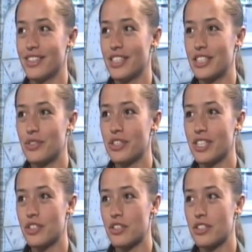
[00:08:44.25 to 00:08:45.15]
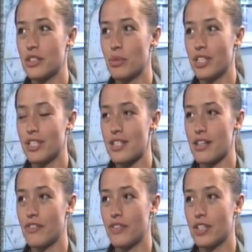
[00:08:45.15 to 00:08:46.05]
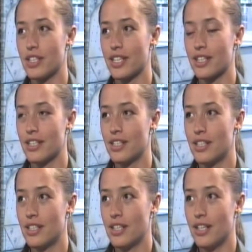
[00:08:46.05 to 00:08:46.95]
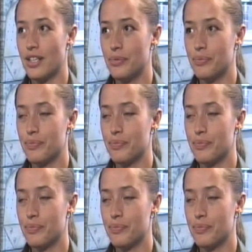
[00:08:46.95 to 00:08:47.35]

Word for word: It's really interesting because I feel like um,